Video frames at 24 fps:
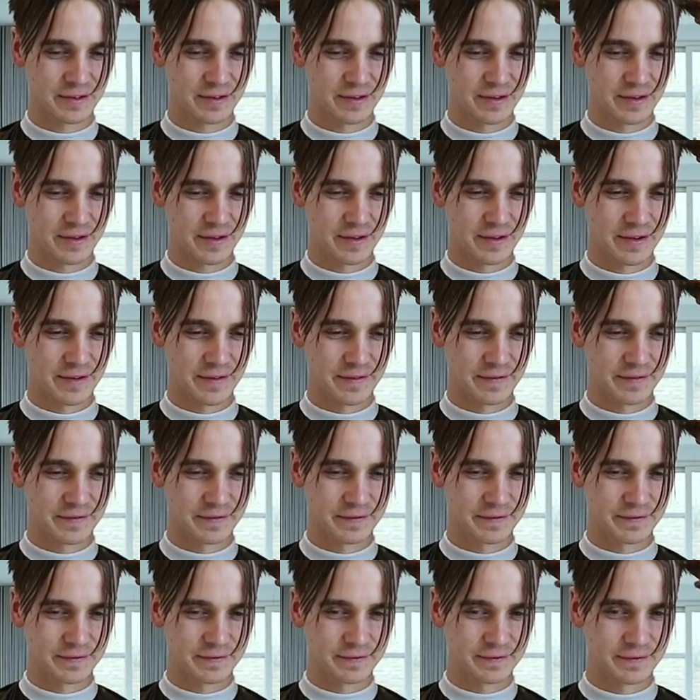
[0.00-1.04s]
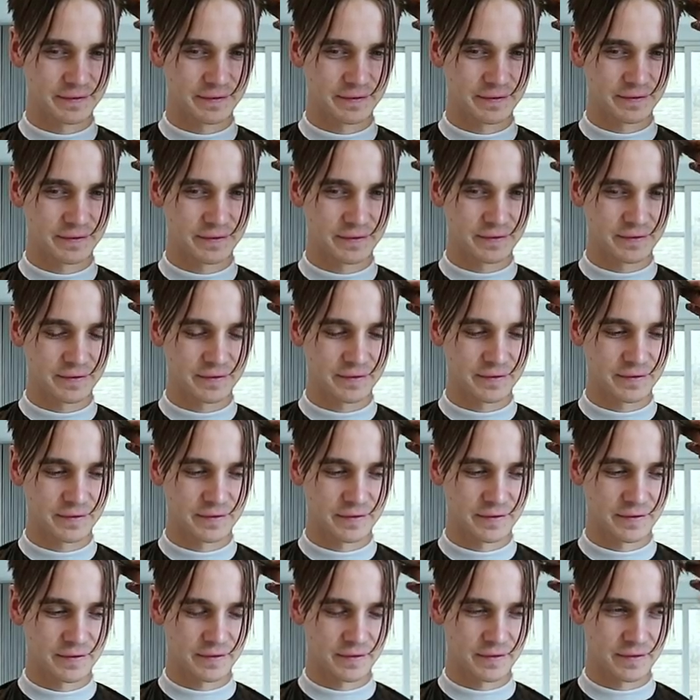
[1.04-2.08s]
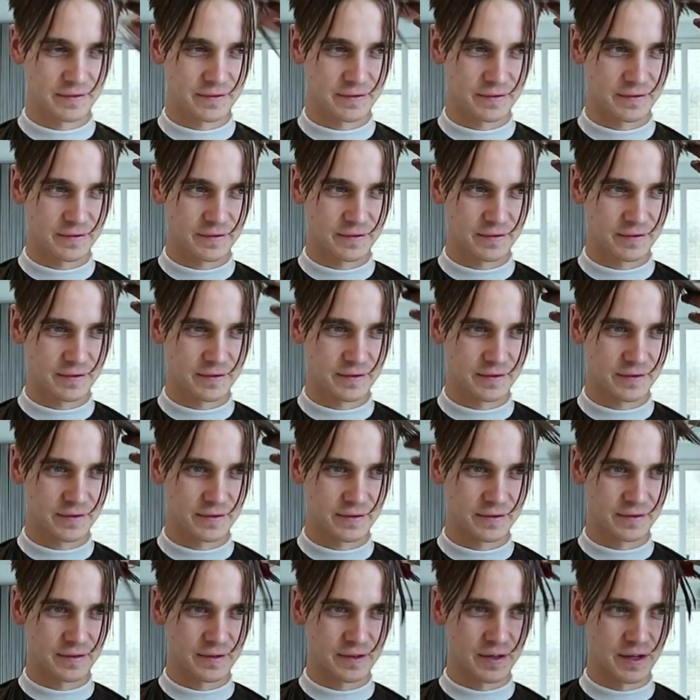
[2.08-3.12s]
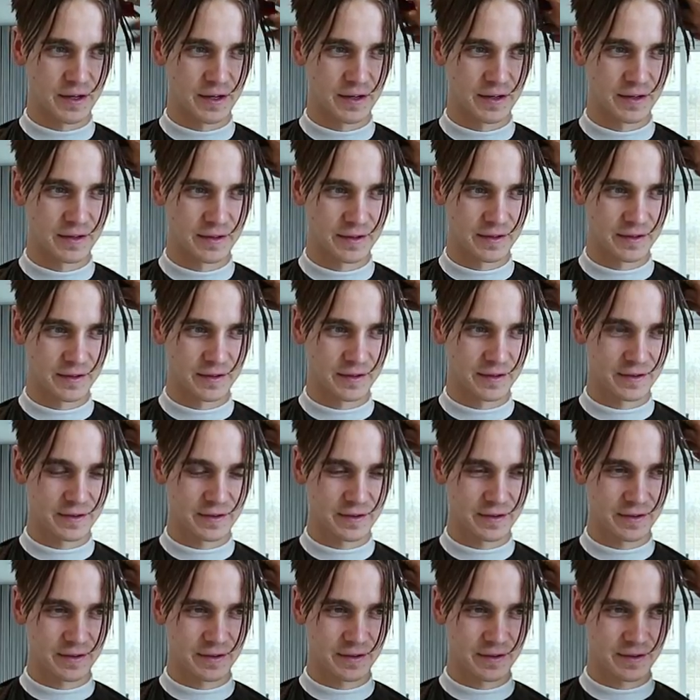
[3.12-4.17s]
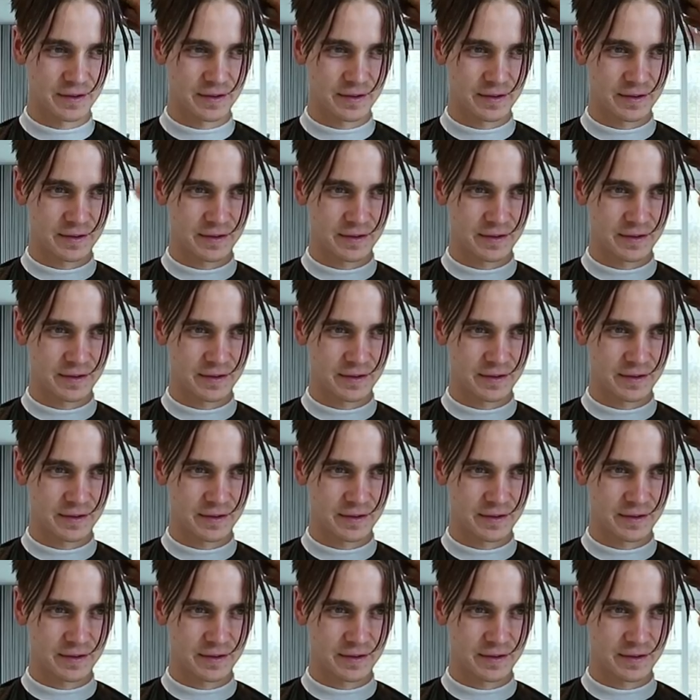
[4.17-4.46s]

No words are spoken by the person on screen.